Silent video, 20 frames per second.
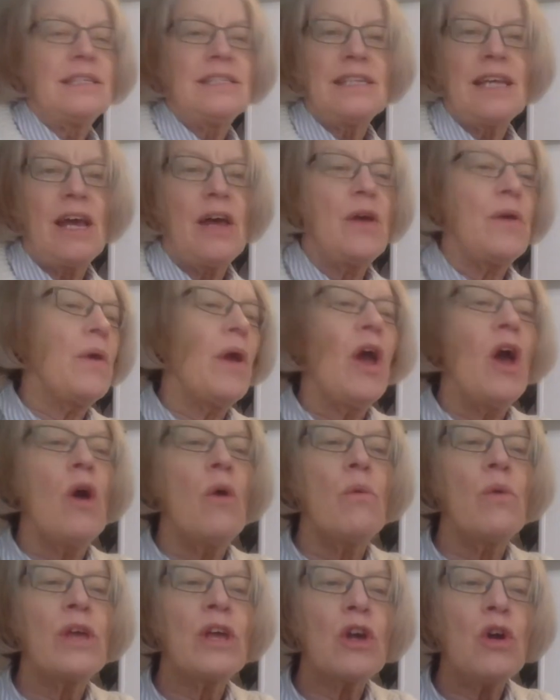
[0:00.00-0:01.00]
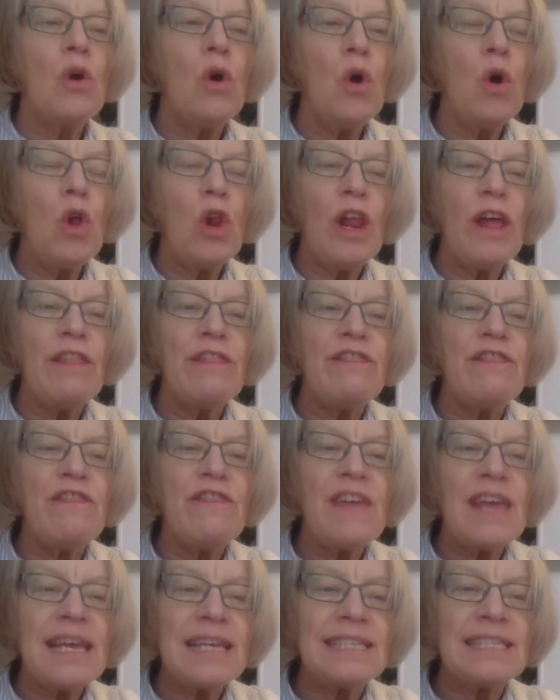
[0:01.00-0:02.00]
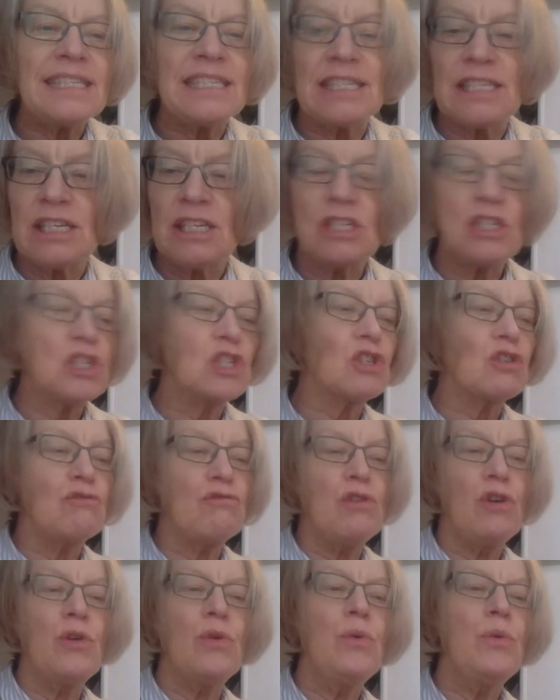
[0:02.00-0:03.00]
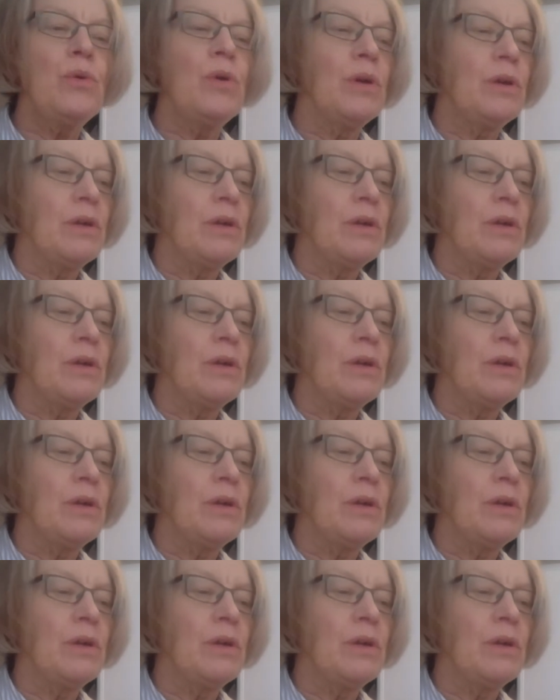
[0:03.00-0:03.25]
So we call this screw